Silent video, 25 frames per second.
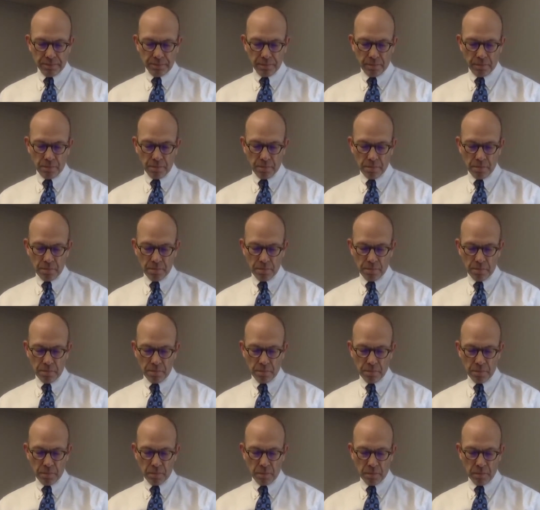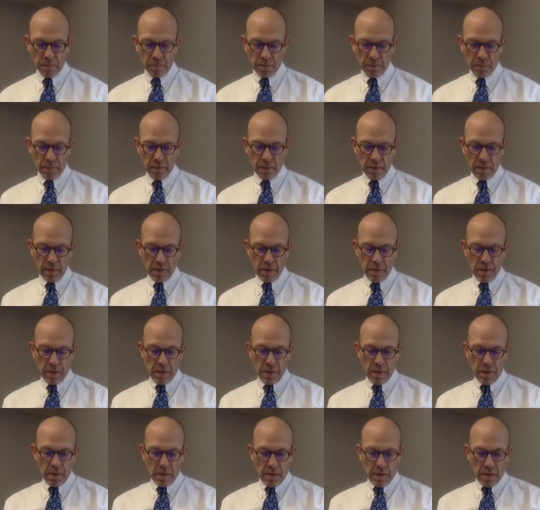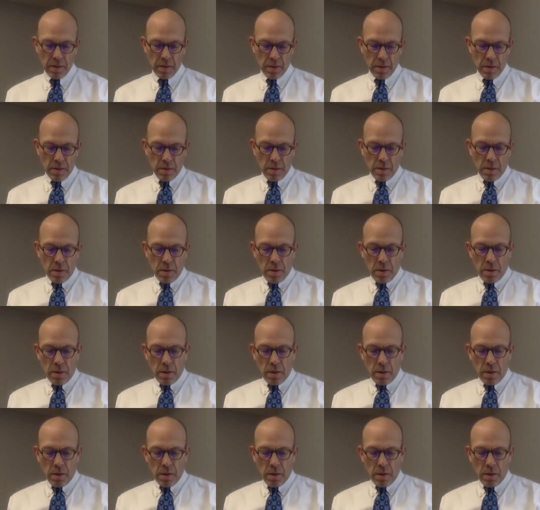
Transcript: (no one is talking)